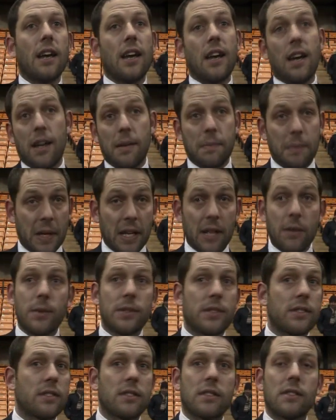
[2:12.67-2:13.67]
Um, and it
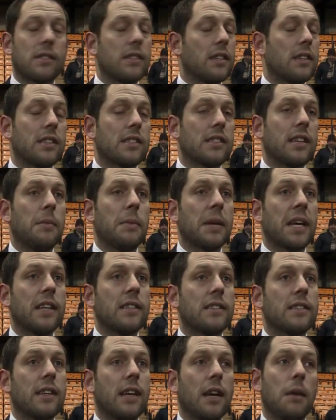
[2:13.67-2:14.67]
was the same
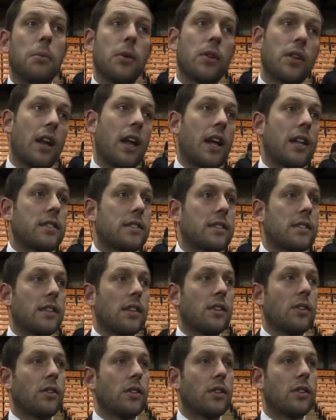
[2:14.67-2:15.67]
again today, but the lads,
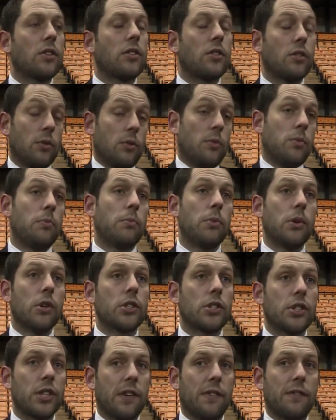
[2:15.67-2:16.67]
you know, they, they do
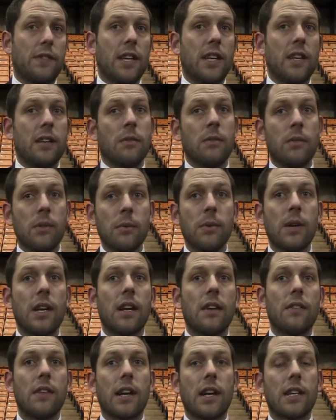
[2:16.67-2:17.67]
put a shift in and
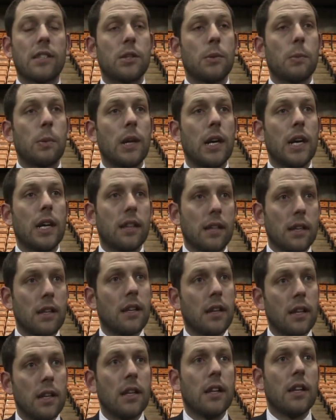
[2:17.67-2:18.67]
wherever they're asked to play, they,